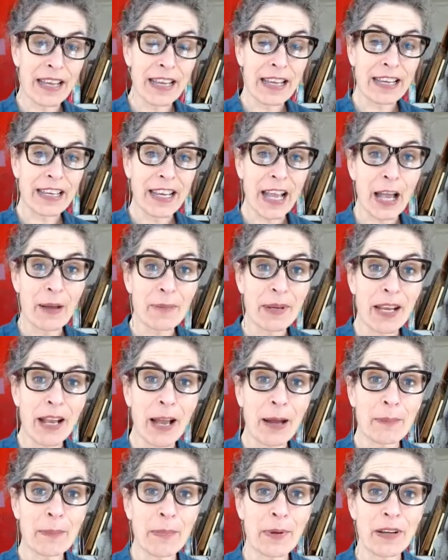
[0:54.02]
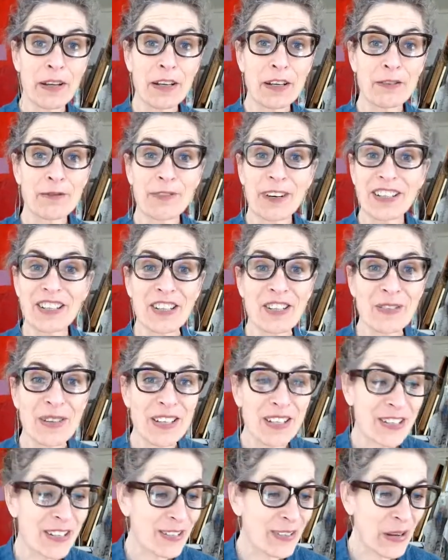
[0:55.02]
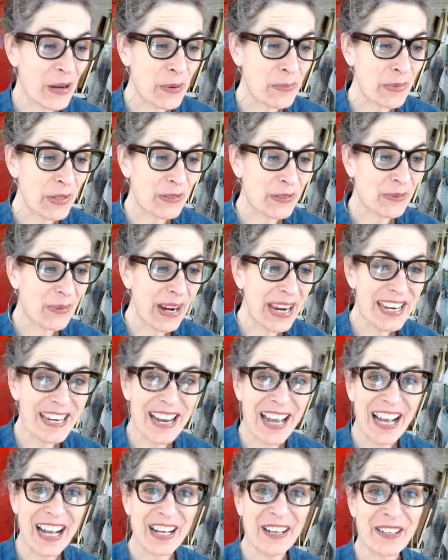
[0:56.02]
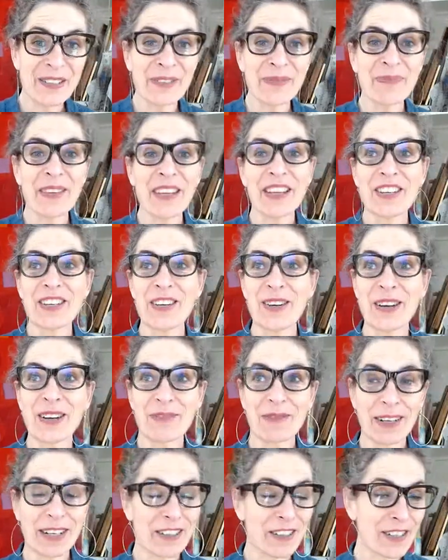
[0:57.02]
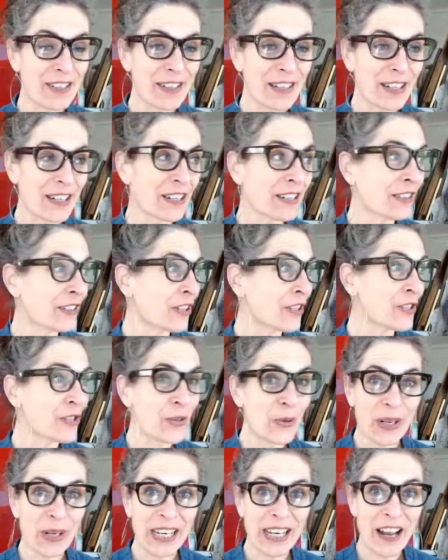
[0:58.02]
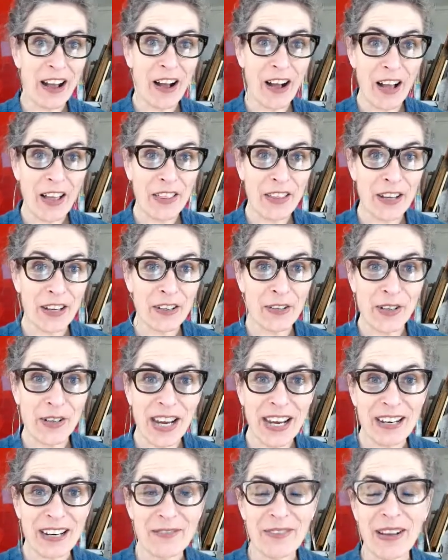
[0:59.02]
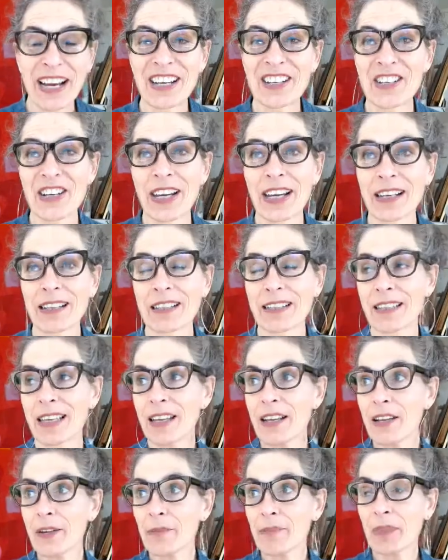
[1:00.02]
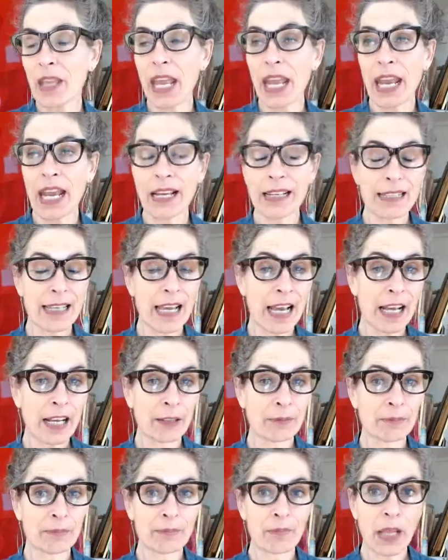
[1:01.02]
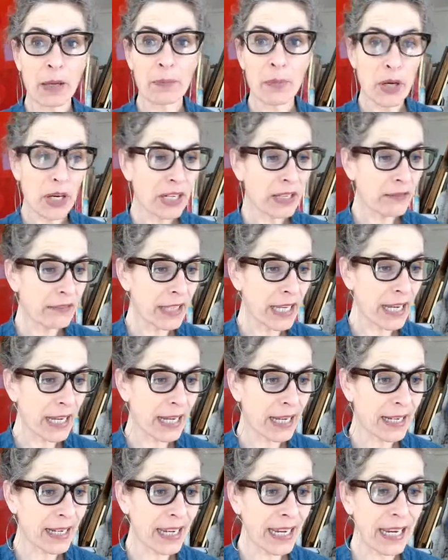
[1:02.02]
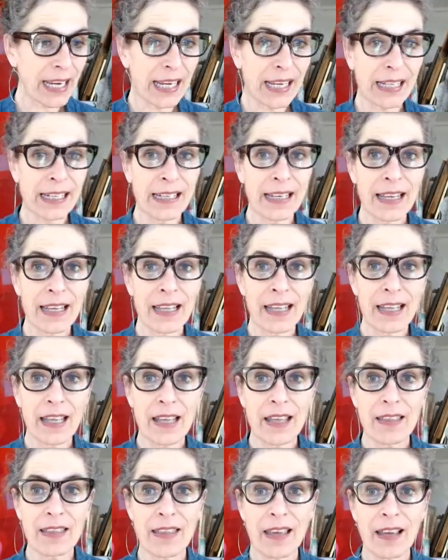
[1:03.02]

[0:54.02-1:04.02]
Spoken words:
coming up. Registration is open right now. You can register to join all the creative hijinks. And I put a link in the